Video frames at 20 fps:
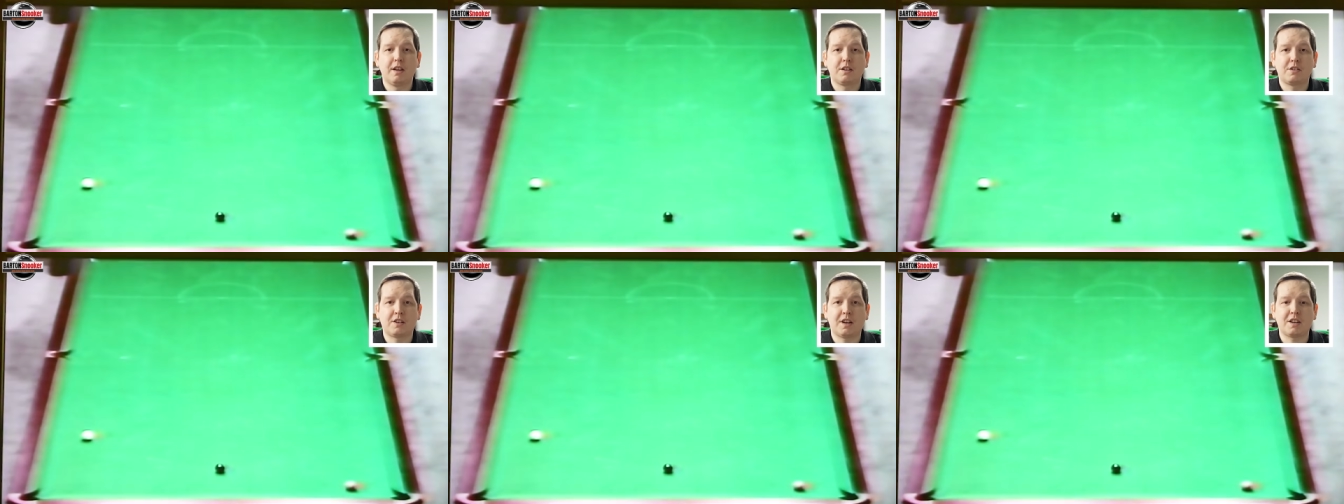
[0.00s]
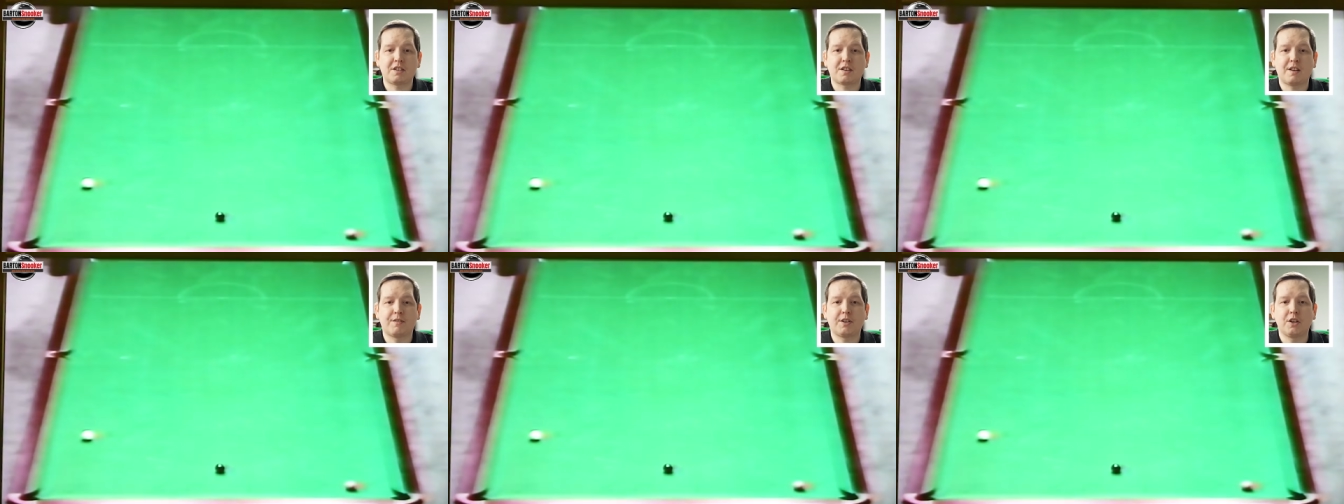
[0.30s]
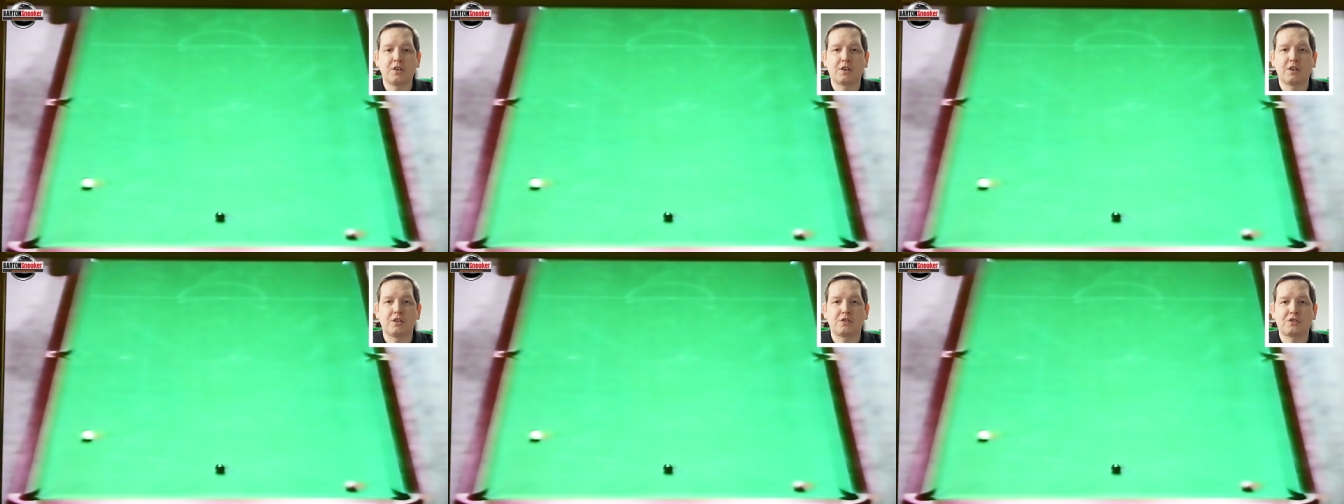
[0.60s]
So let's have a
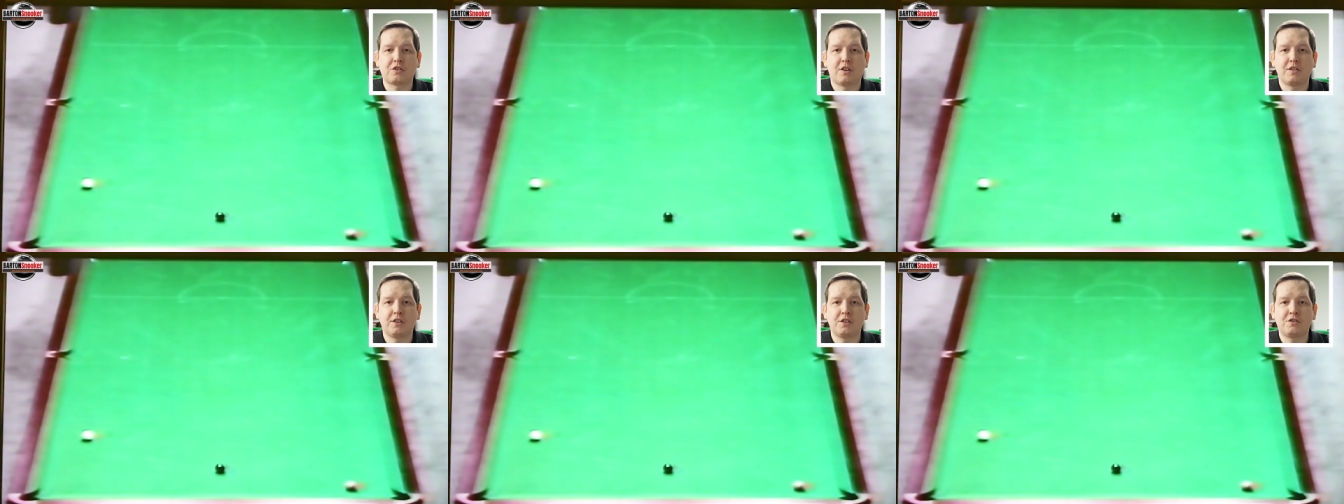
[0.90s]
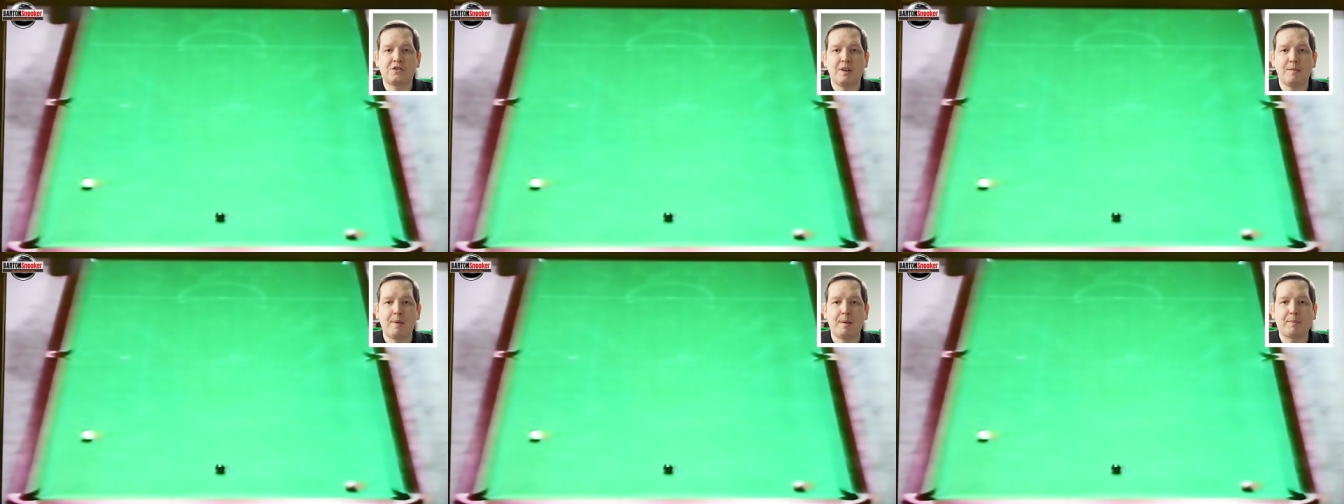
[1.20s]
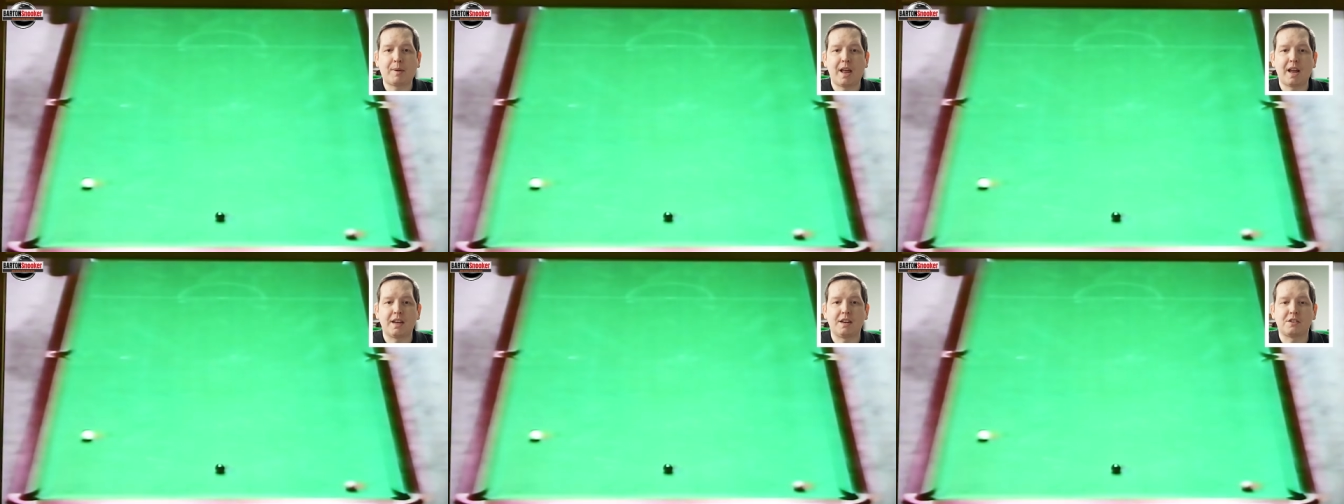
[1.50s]
look at the shot that Jimmy
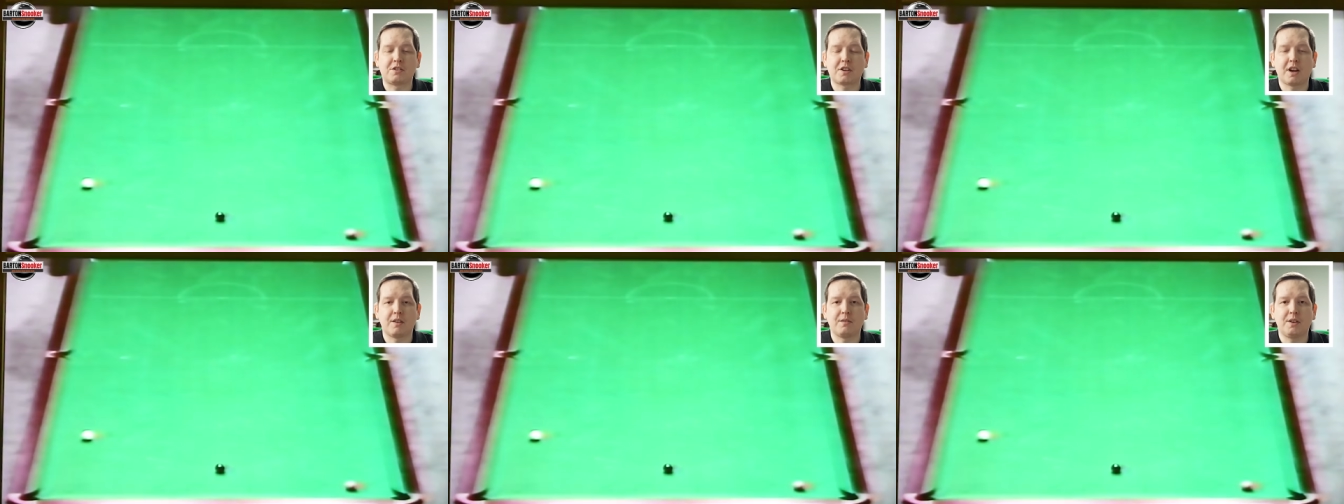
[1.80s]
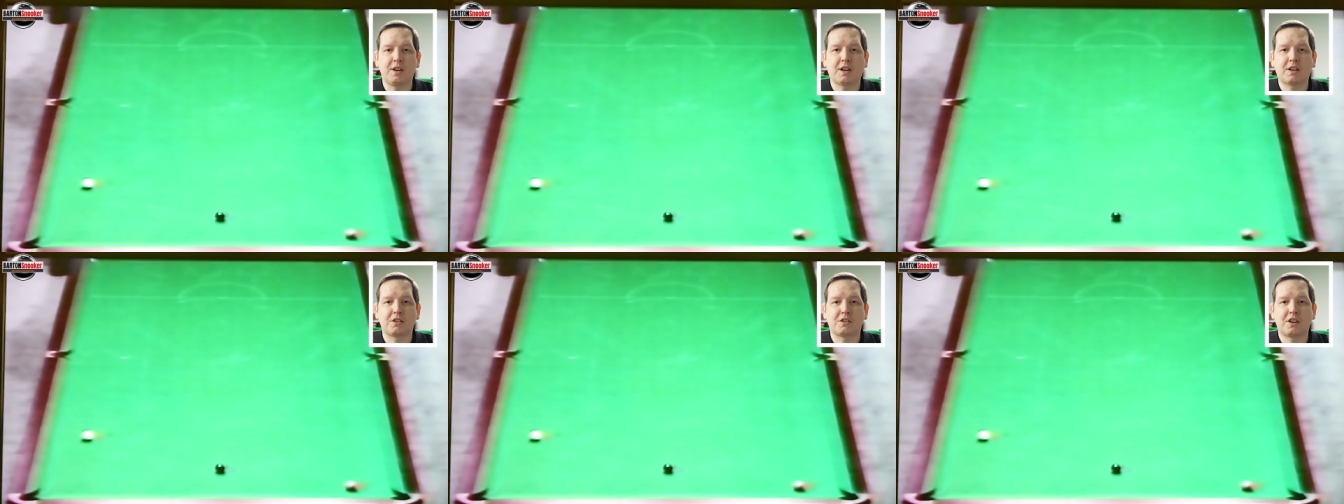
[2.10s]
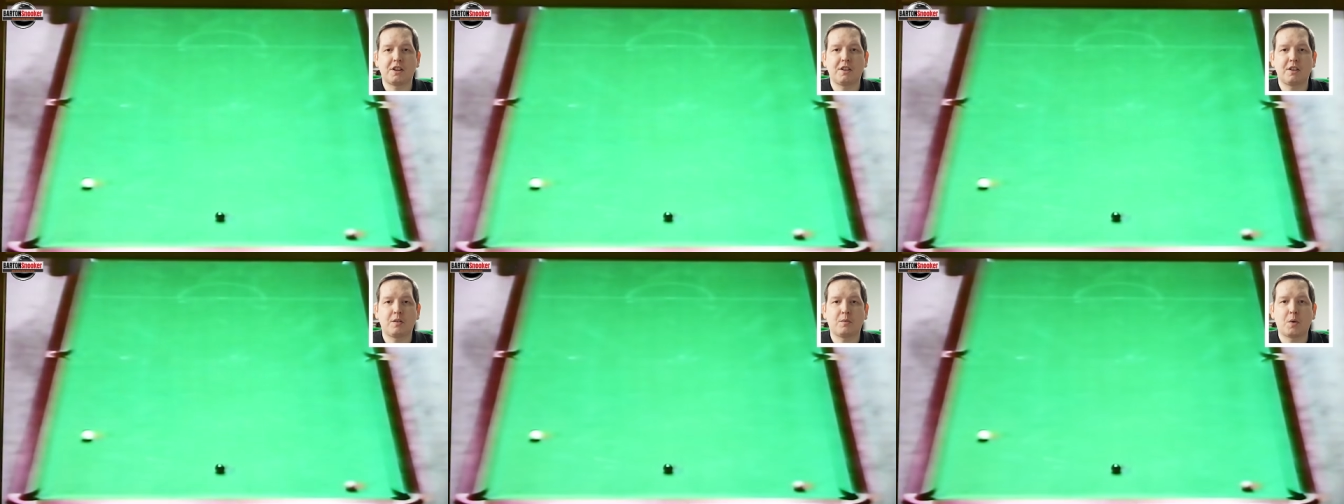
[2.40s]
played. So you can
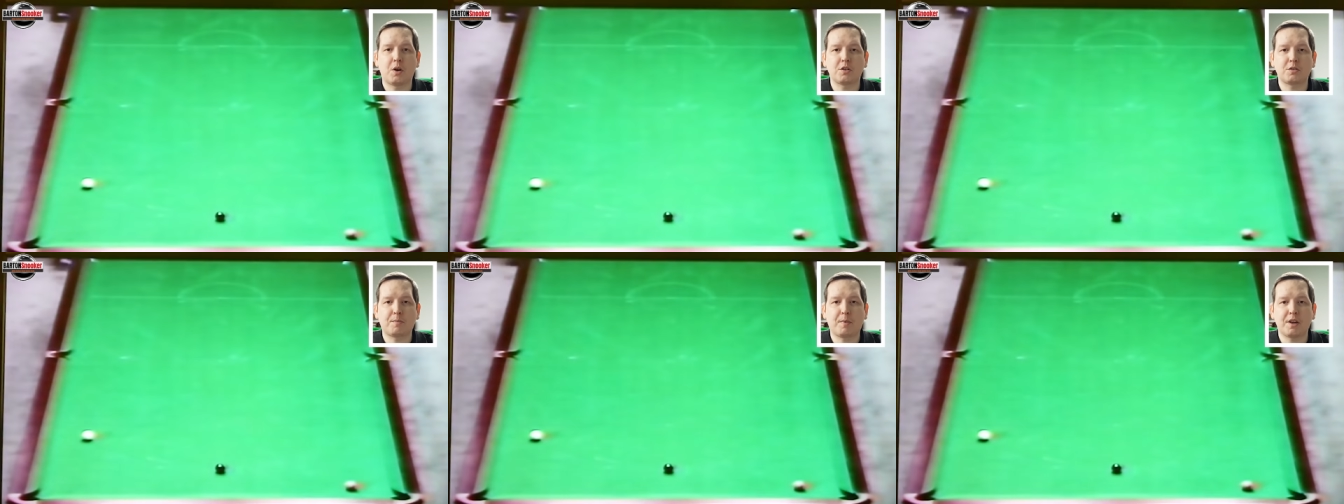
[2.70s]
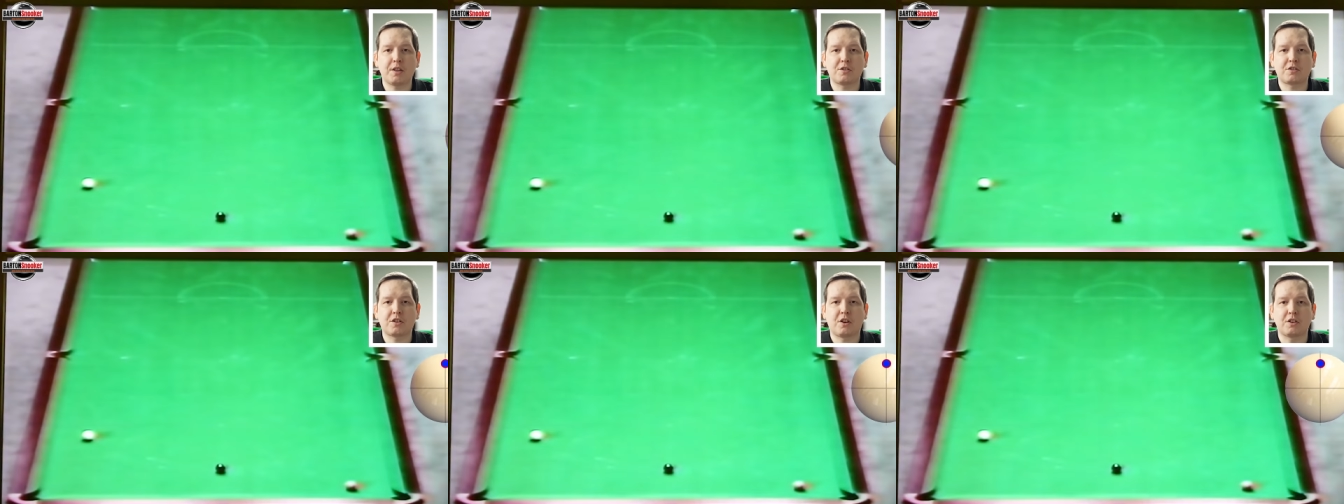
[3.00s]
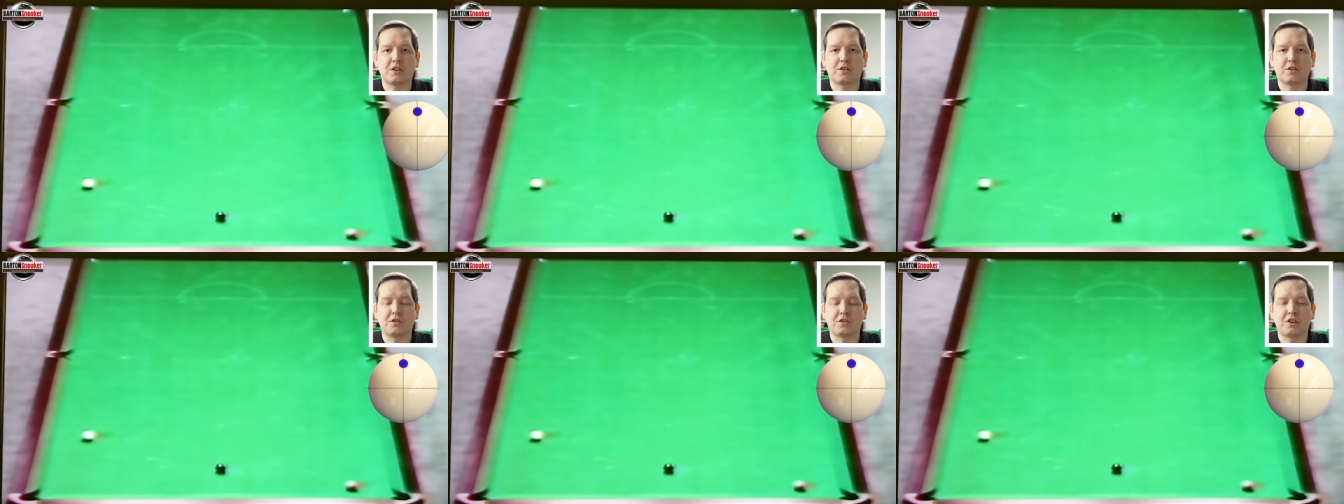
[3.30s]
see that the white's by the
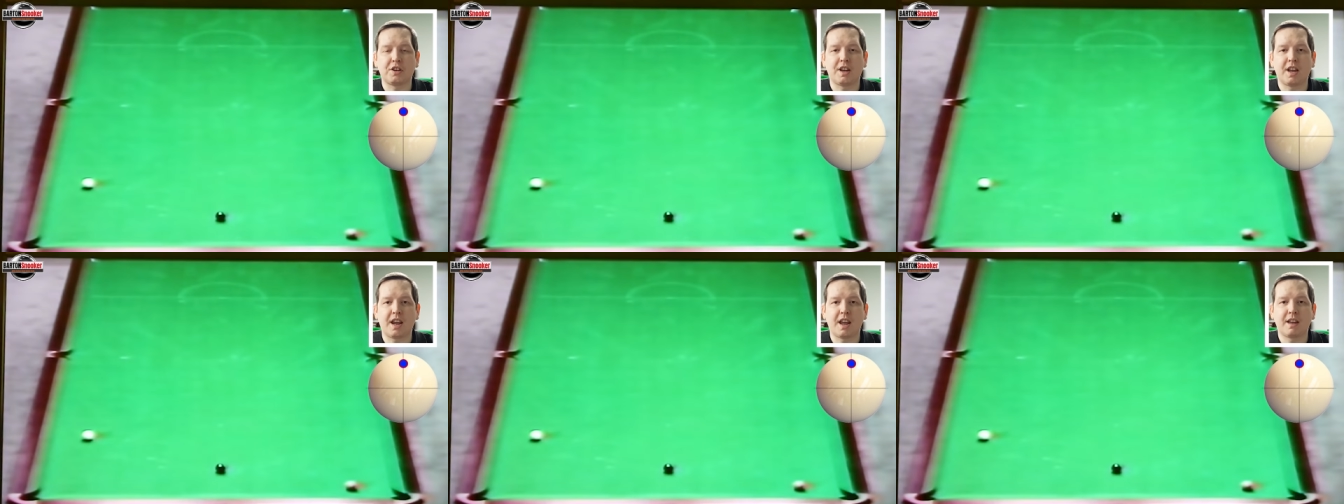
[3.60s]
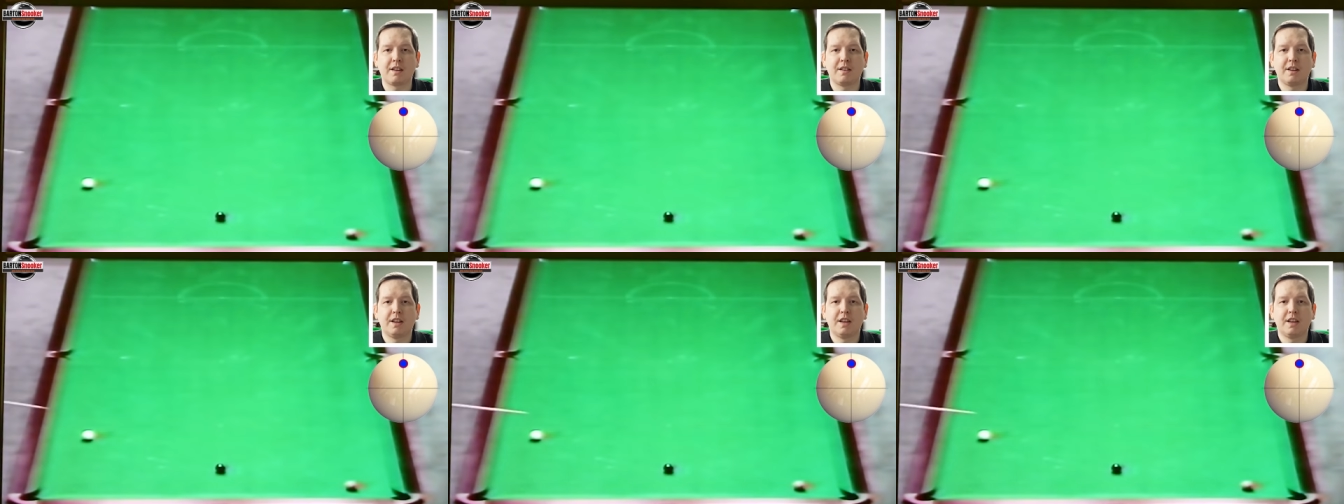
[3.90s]
side cushion here.